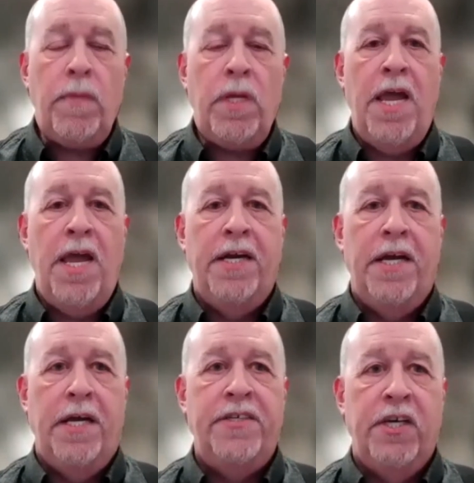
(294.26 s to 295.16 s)
And
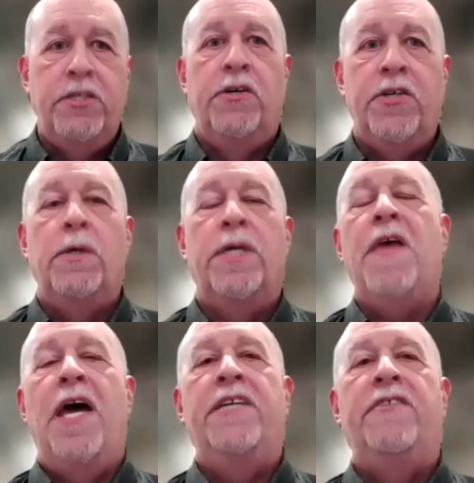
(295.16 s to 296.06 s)
until you're doing
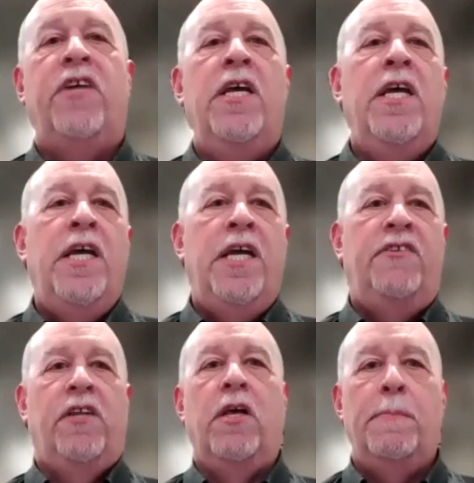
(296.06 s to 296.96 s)
that,
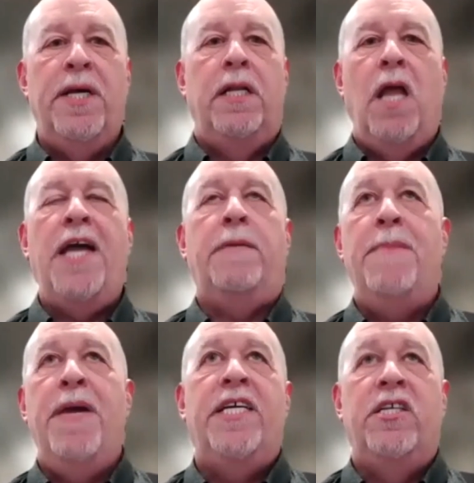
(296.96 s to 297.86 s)
it's a little bit like
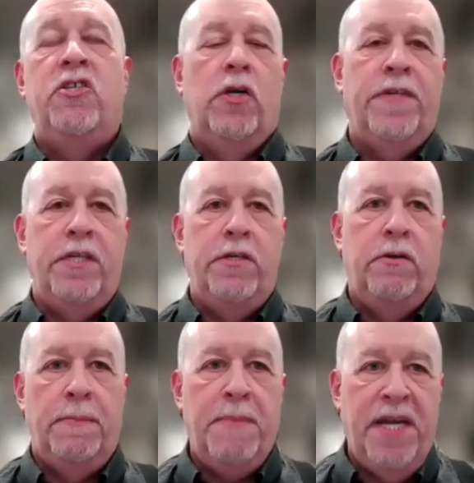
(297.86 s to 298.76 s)
making sure that you're
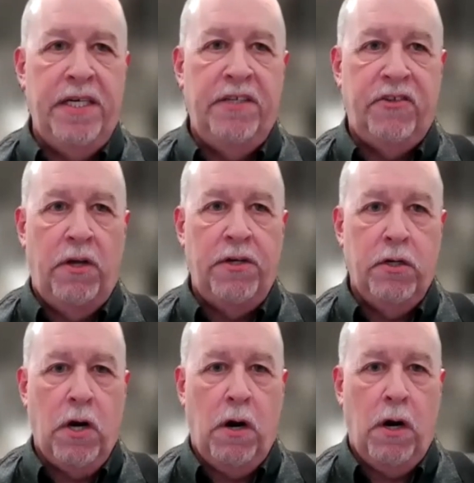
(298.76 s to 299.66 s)
doing maintenance on
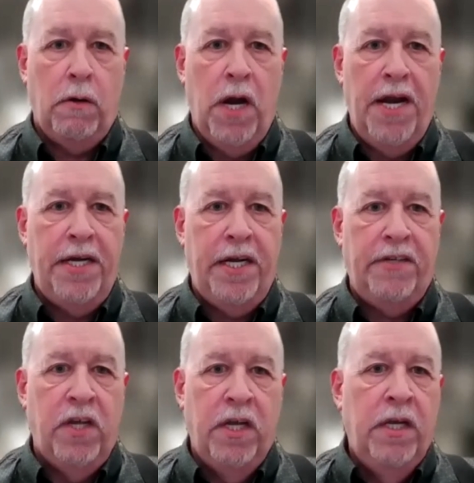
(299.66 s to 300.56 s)
your car, right?
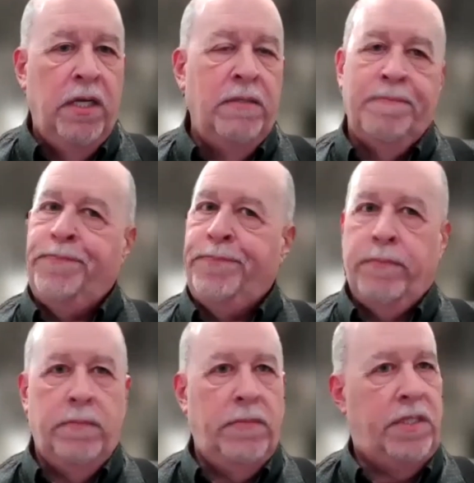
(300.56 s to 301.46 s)
It's
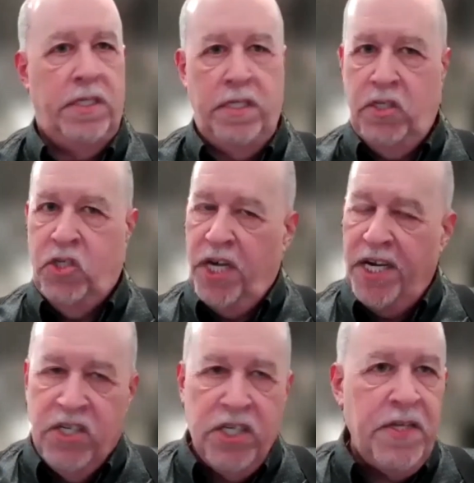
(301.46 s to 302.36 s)

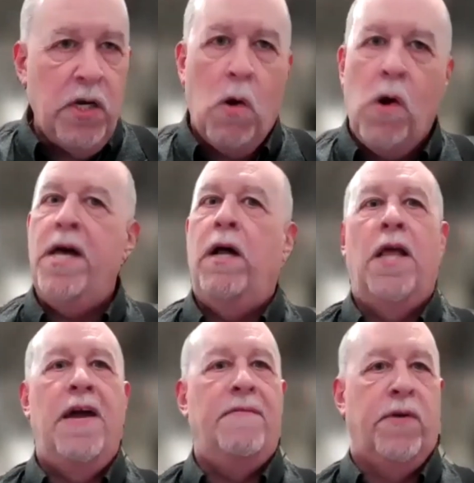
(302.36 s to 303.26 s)
changing the
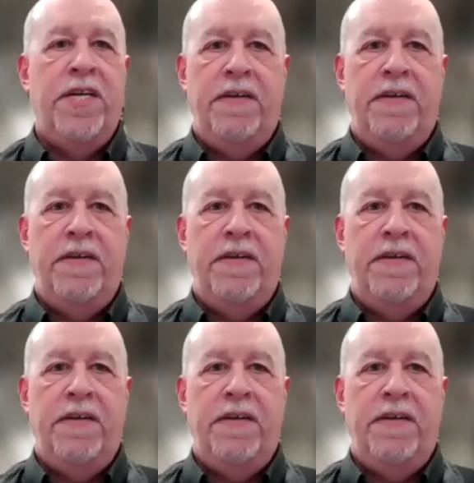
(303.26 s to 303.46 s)
oil every